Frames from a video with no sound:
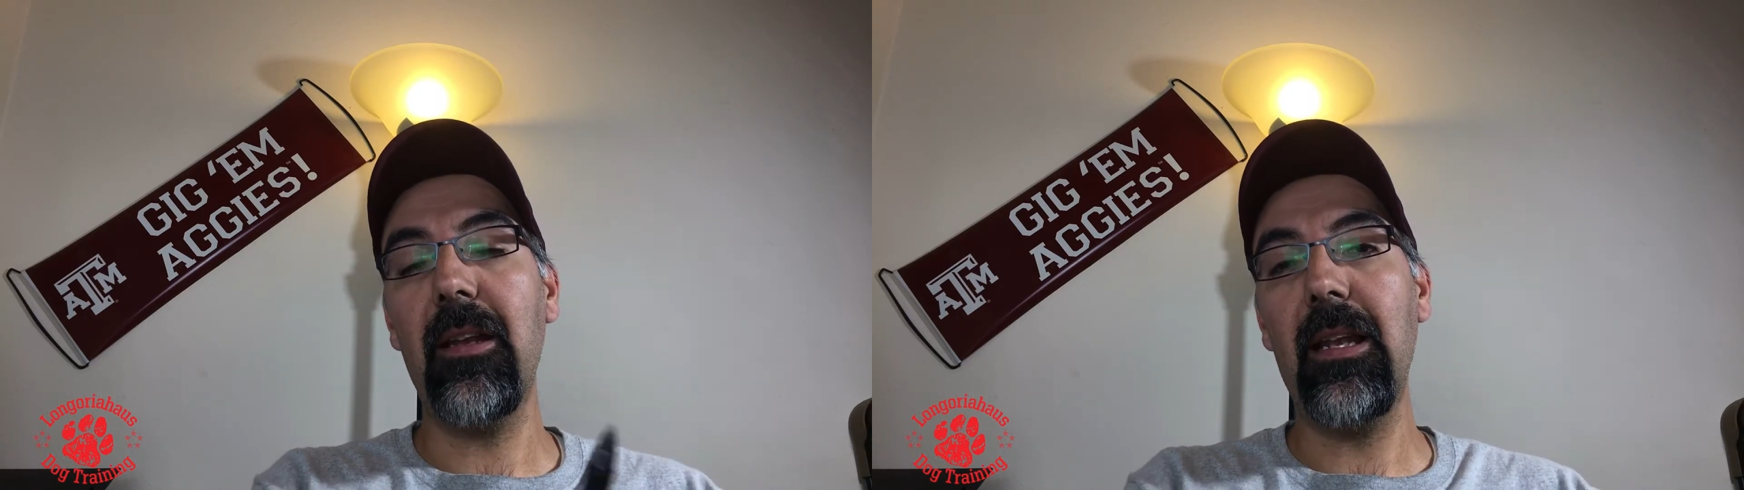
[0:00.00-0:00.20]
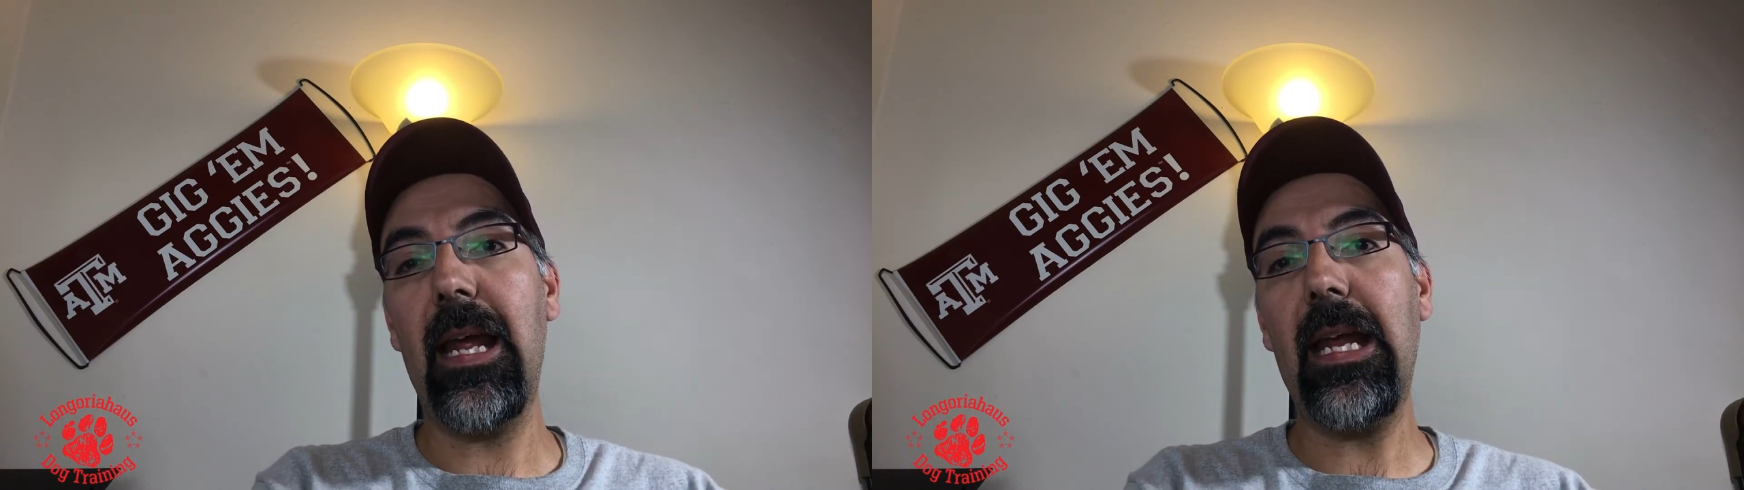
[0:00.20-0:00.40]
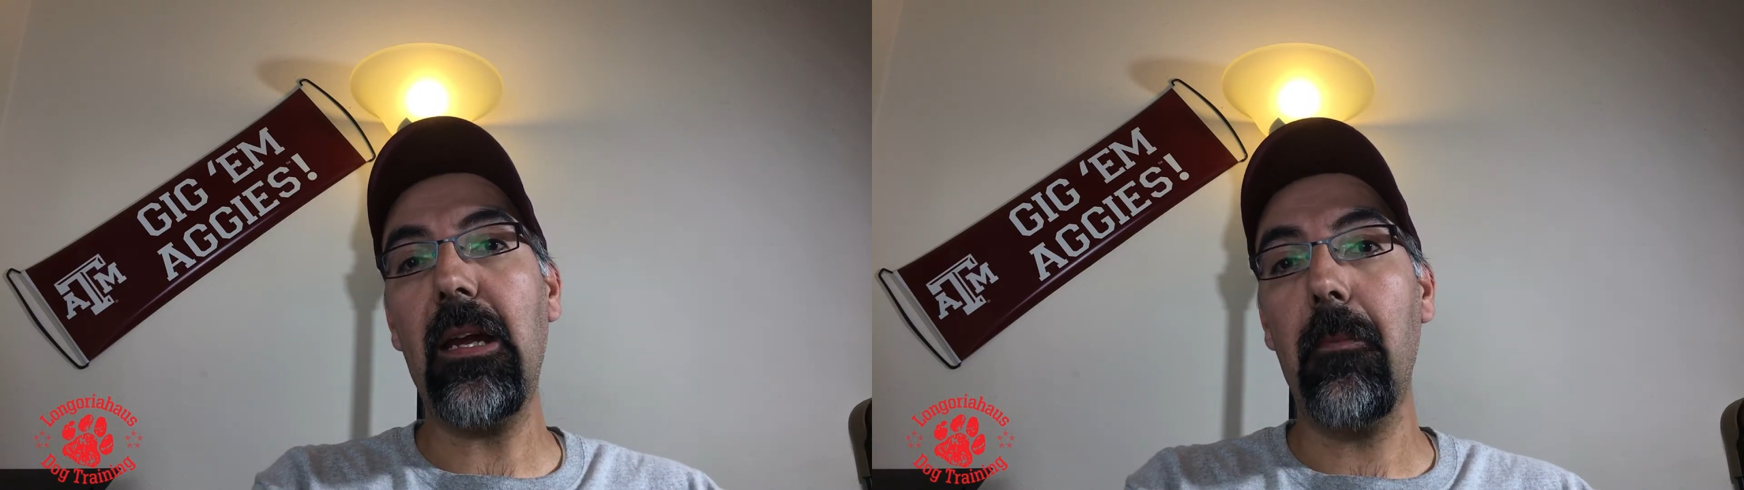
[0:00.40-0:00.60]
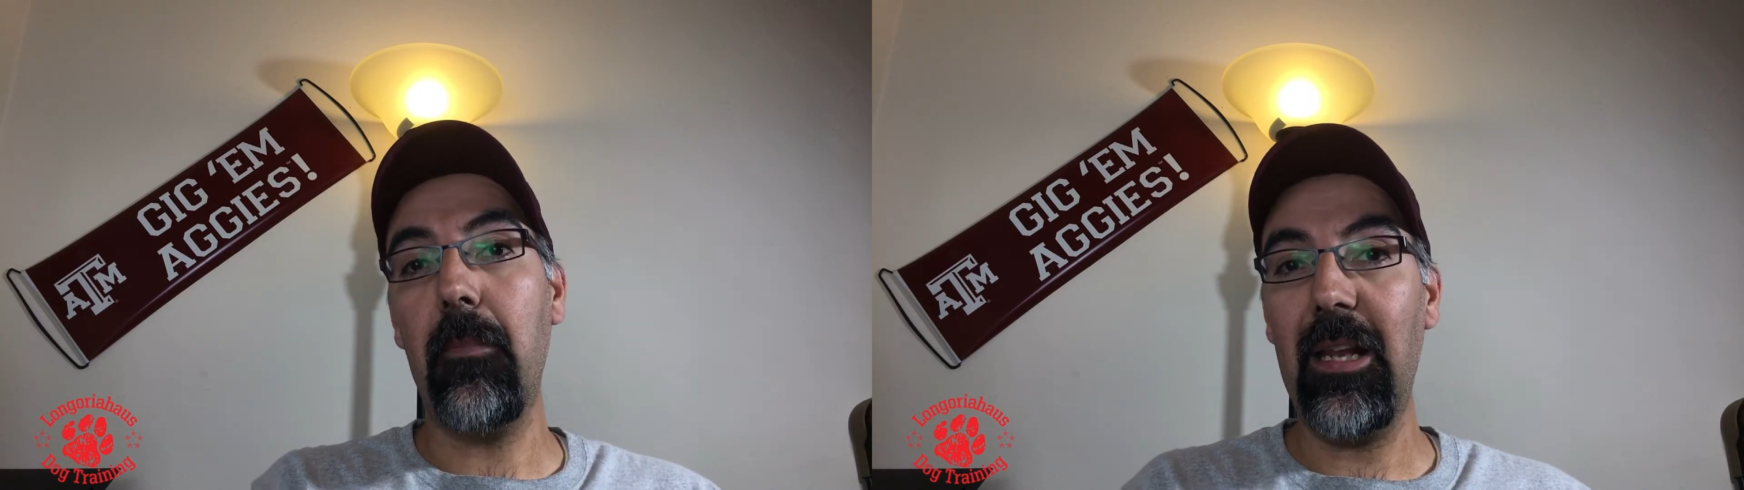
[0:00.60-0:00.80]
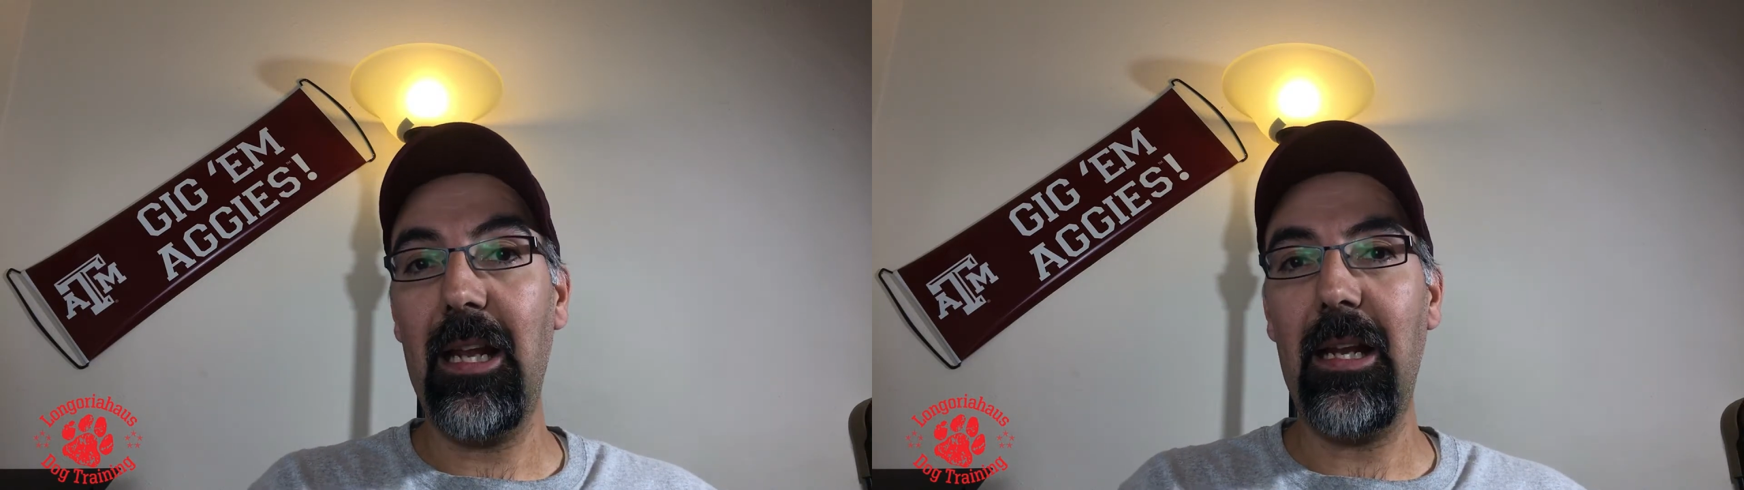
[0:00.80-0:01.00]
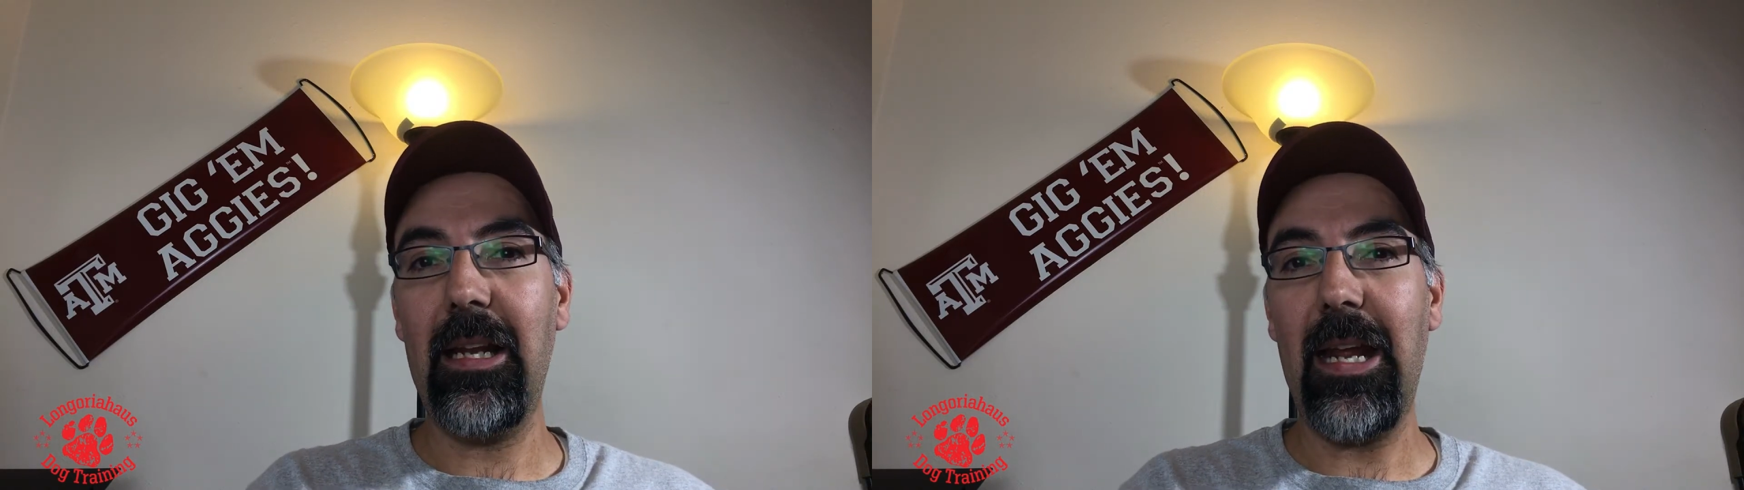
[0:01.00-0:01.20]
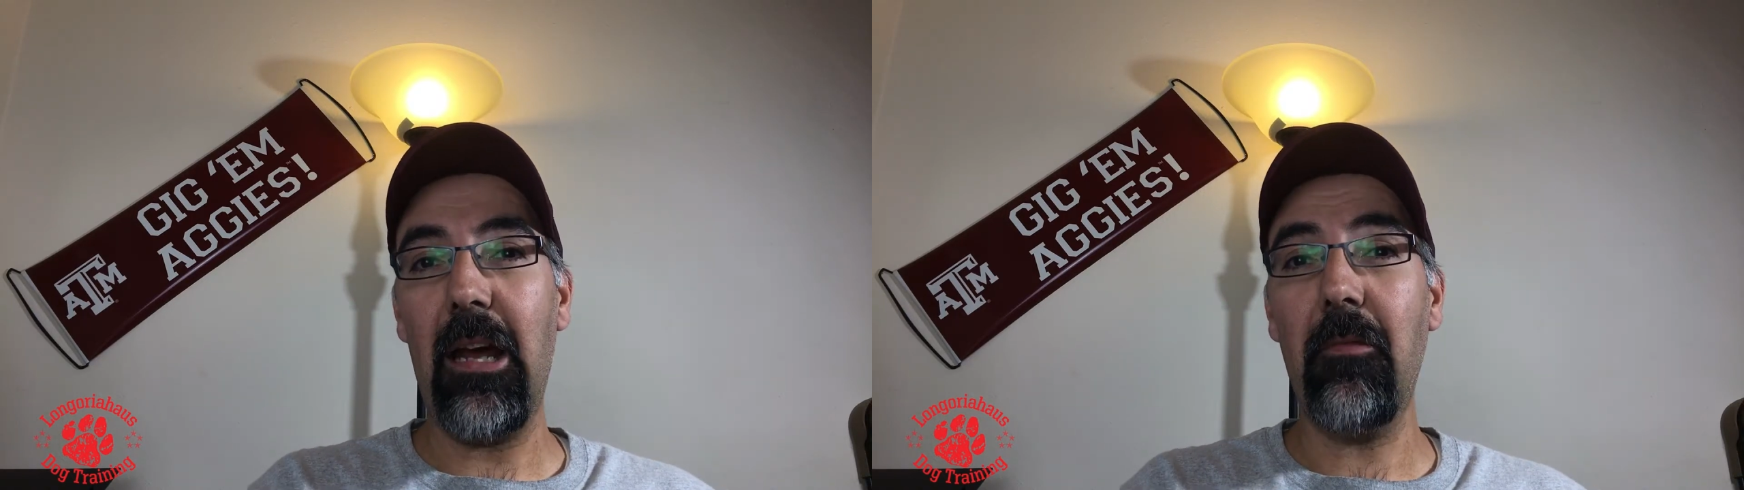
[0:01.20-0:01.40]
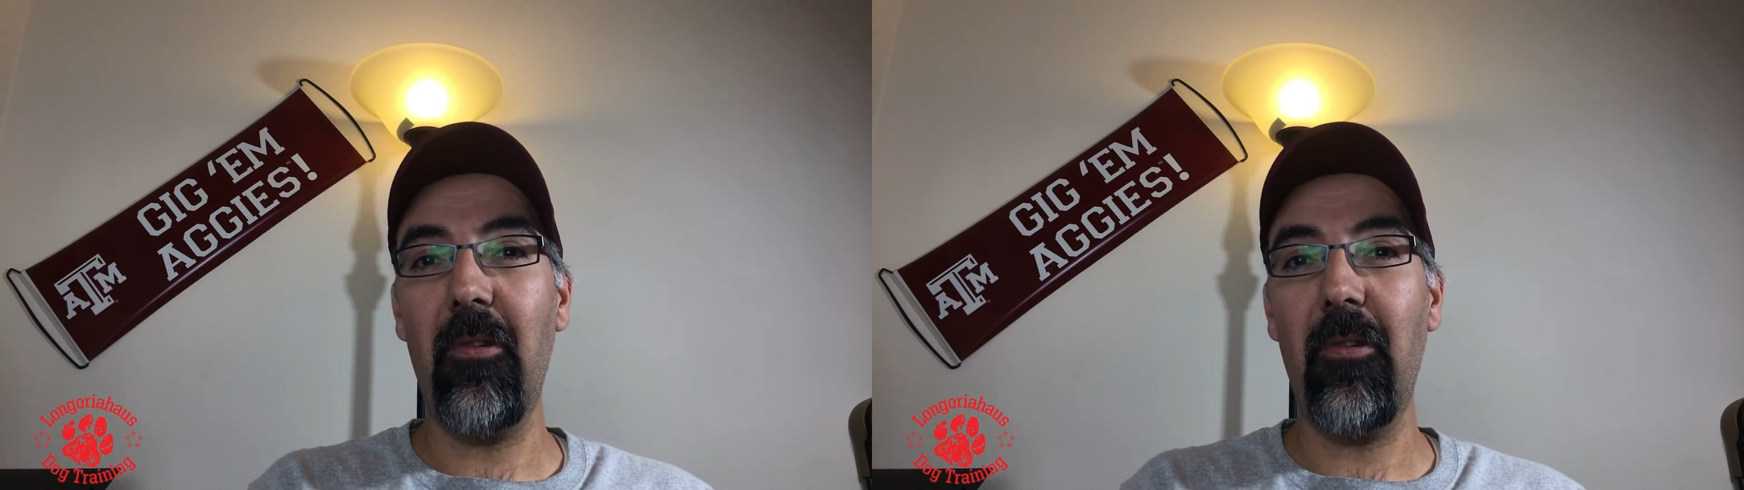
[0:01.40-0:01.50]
lay completely down,